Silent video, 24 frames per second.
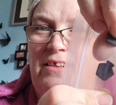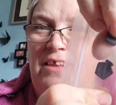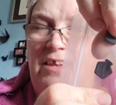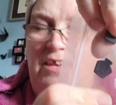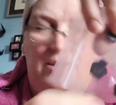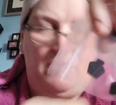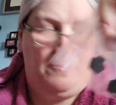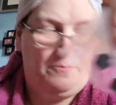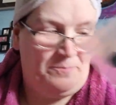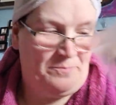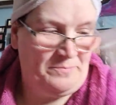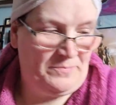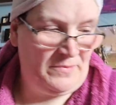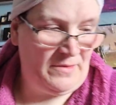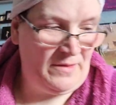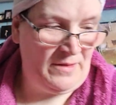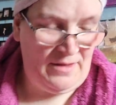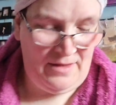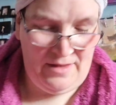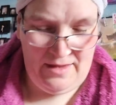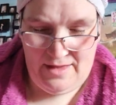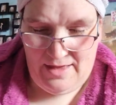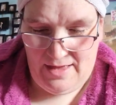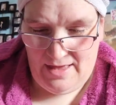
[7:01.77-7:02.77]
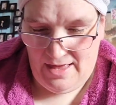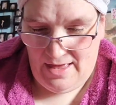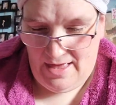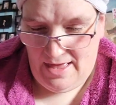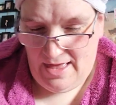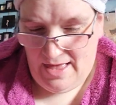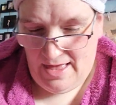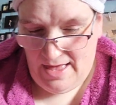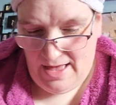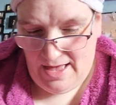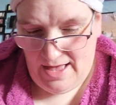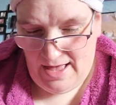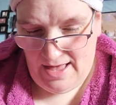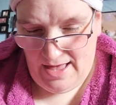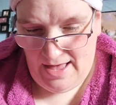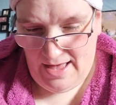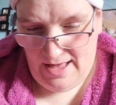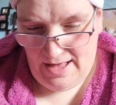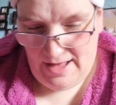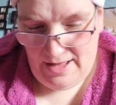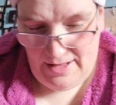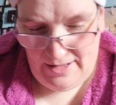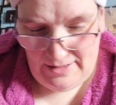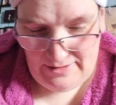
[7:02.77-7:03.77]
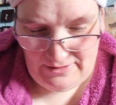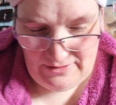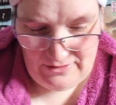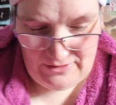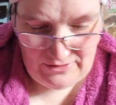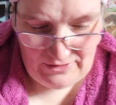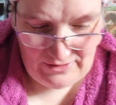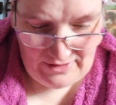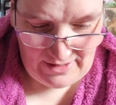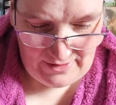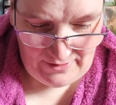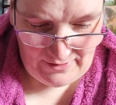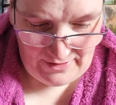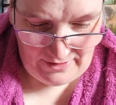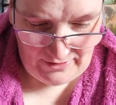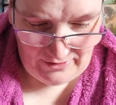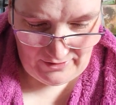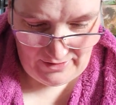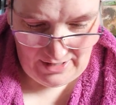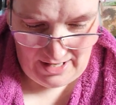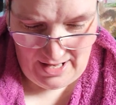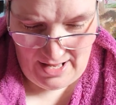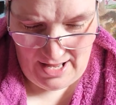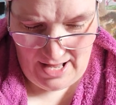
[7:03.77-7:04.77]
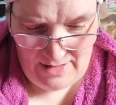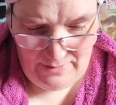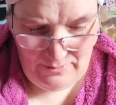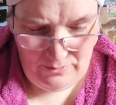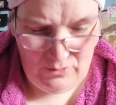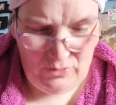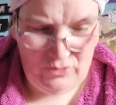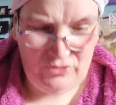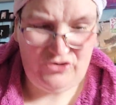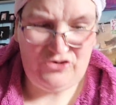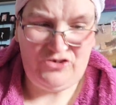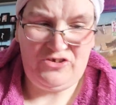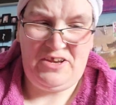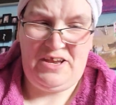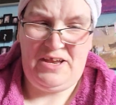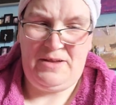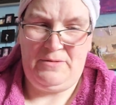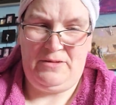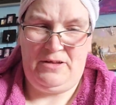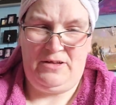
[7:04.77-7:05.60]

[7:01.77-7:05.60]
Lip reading: There you go. And there is more shape.